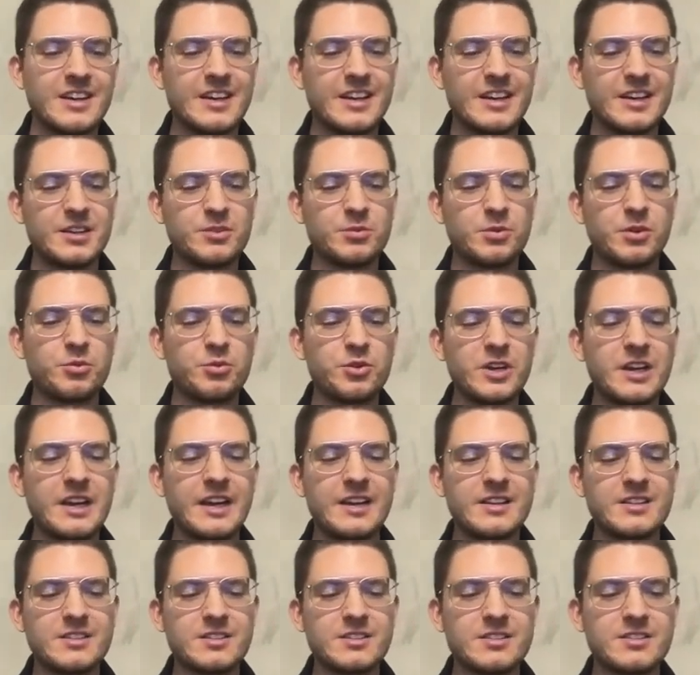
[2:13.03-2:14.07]
And with
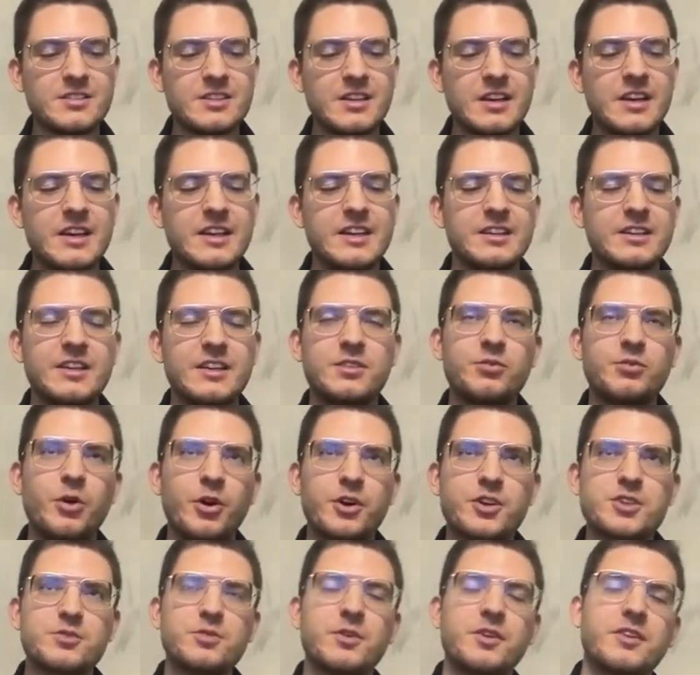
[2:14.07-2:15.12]
freelancers, it
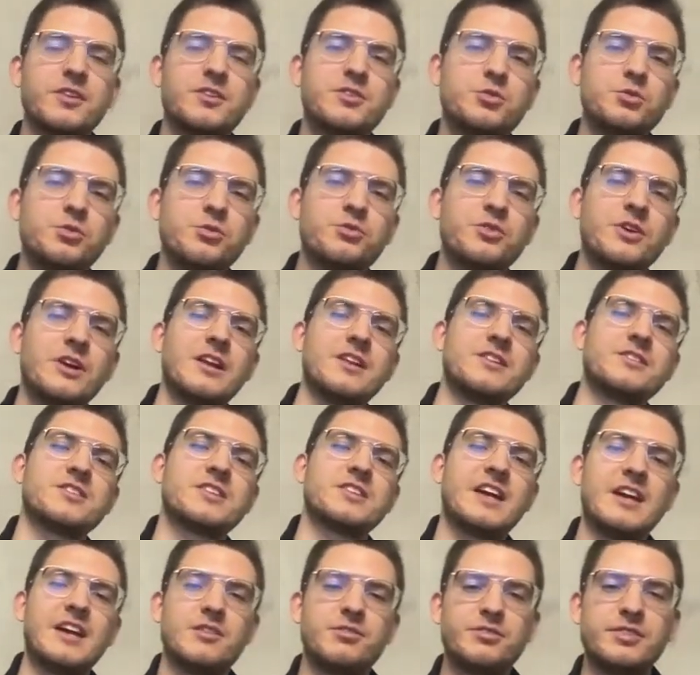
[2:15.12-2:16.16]
works with the two freelancers
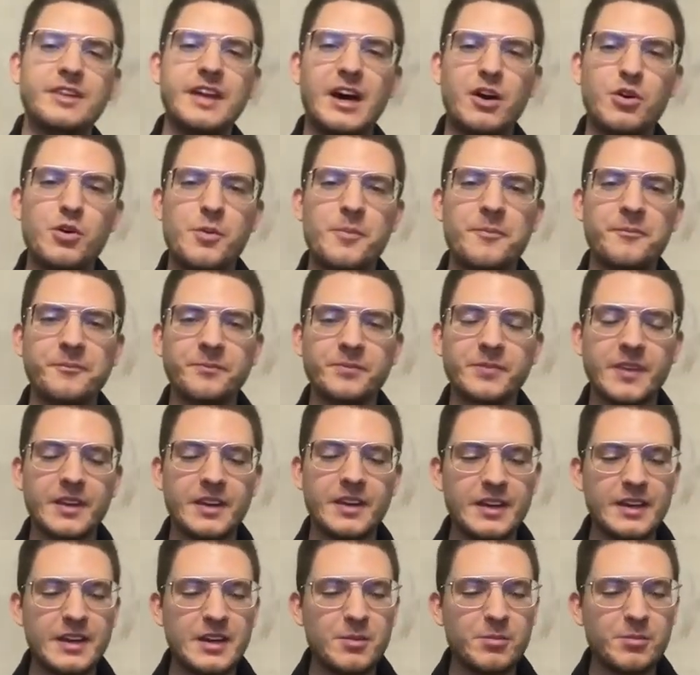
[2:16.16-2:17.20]
I have now,
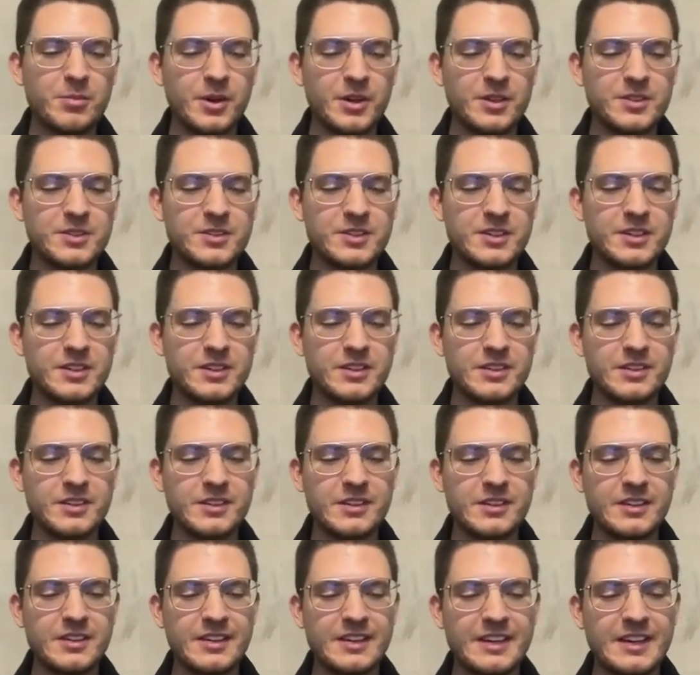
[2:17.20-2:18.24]
but in
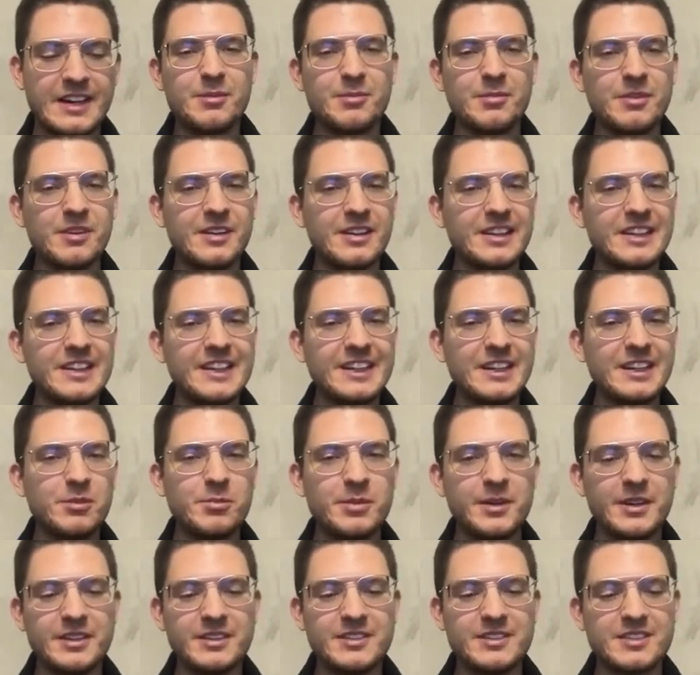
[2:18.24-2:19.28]
I'm a little
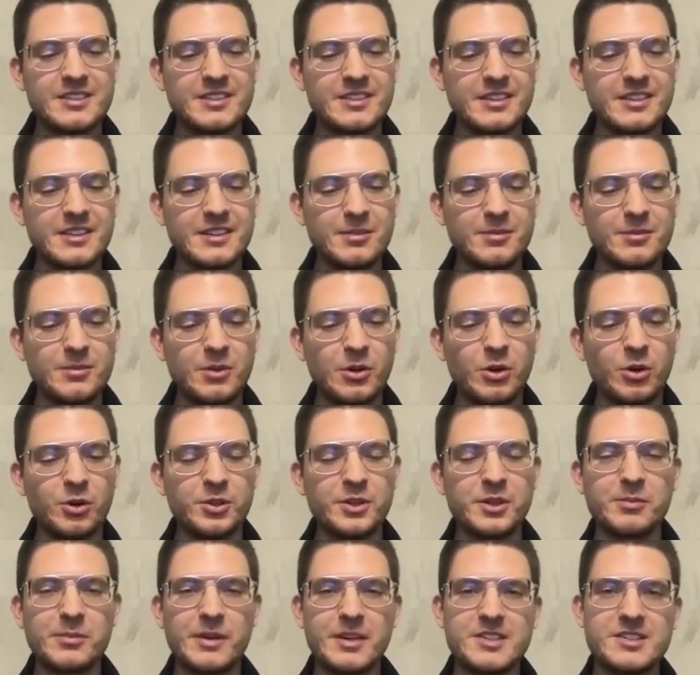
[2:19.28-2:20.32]
bit
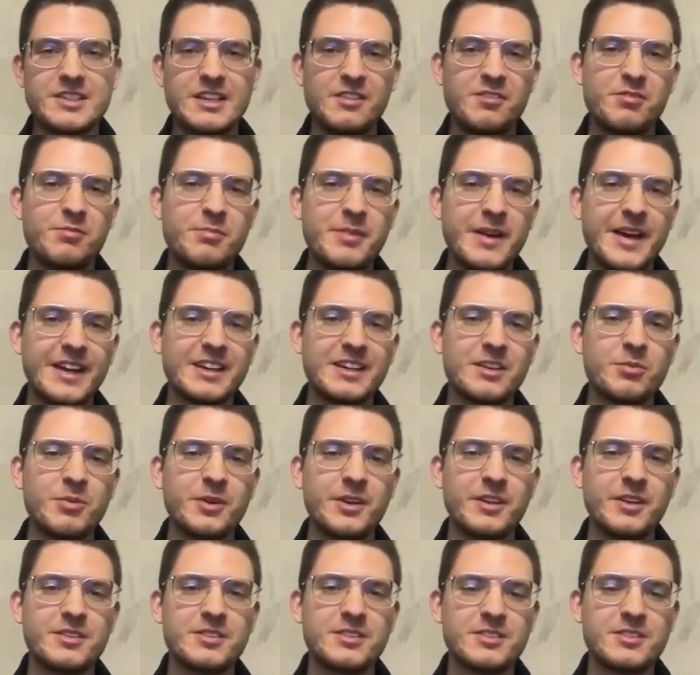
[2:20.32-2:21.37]
holding myself back
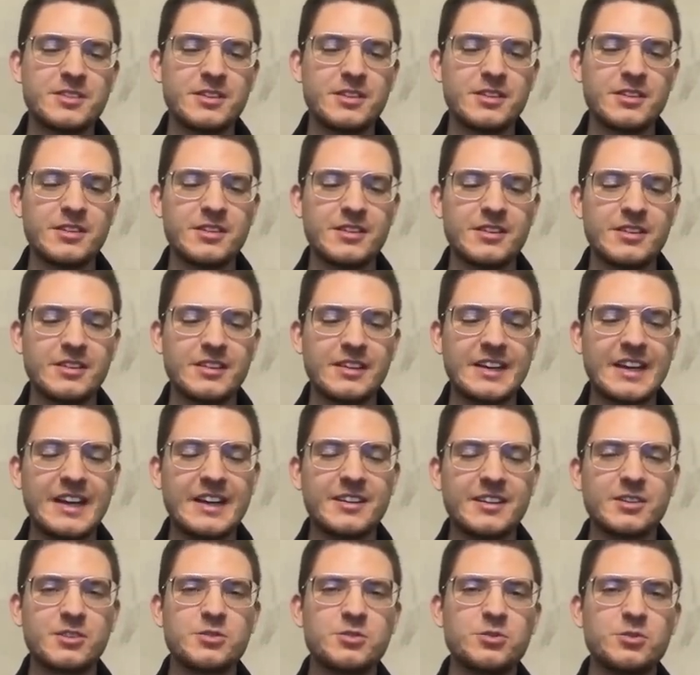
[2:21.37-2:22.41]
when it's
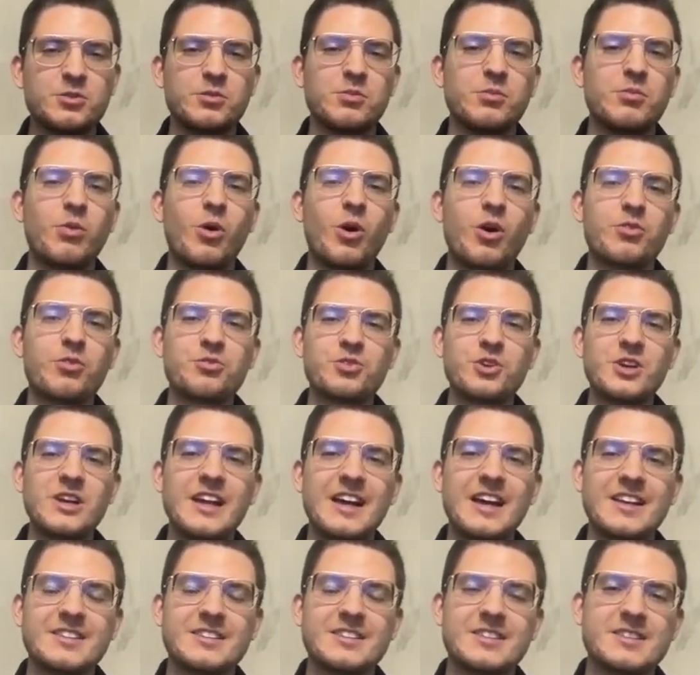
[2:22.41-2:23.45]
getting to more
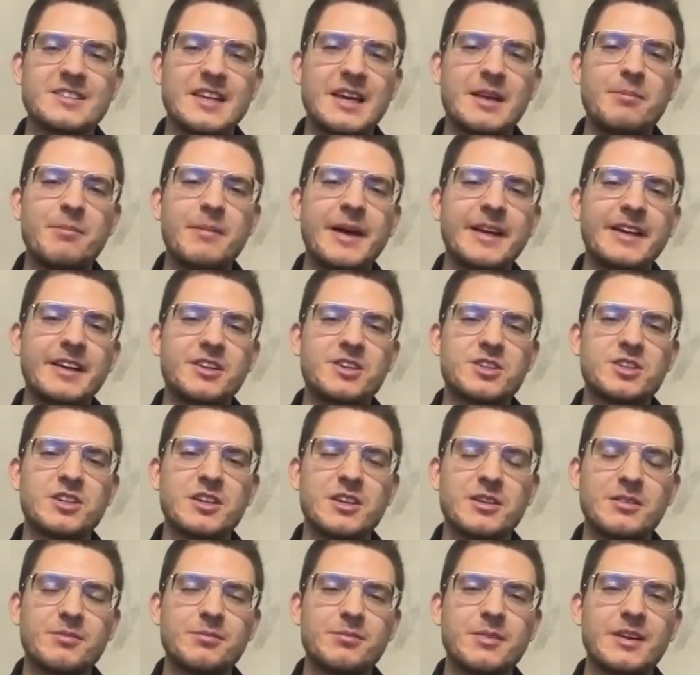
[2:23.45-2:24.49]
freelancers and manage
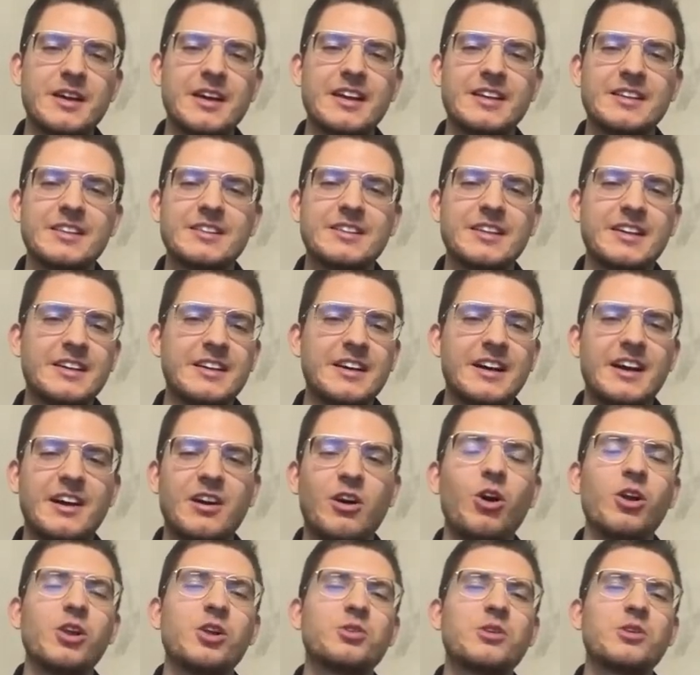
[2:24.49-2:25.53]
them, and they are
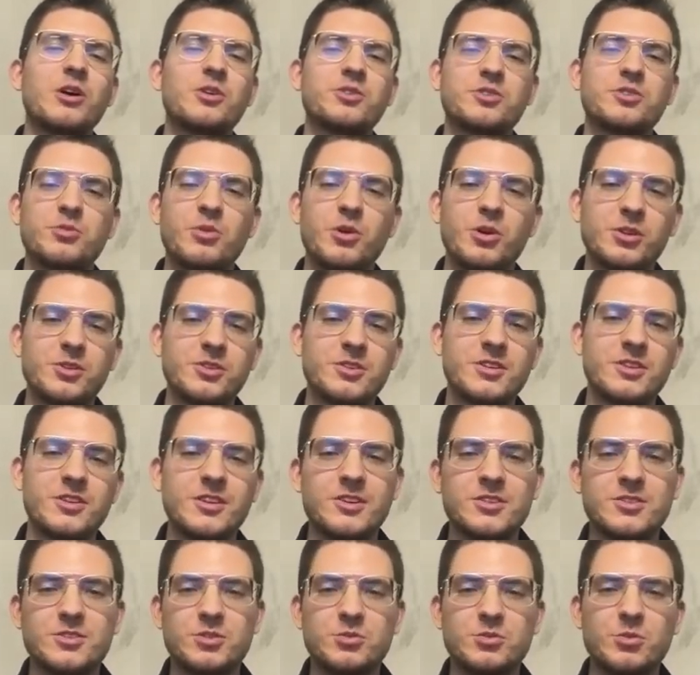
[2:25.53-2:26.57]
all around the world.
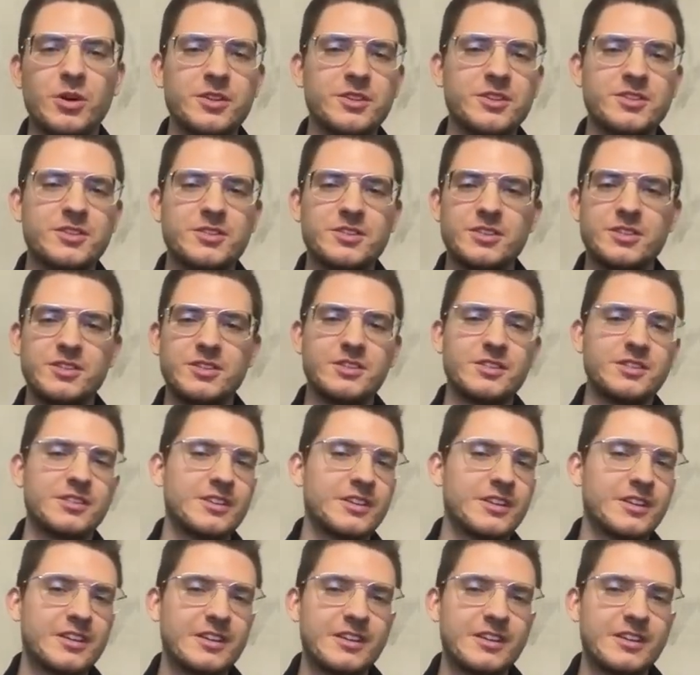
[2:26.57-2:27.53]
So one is in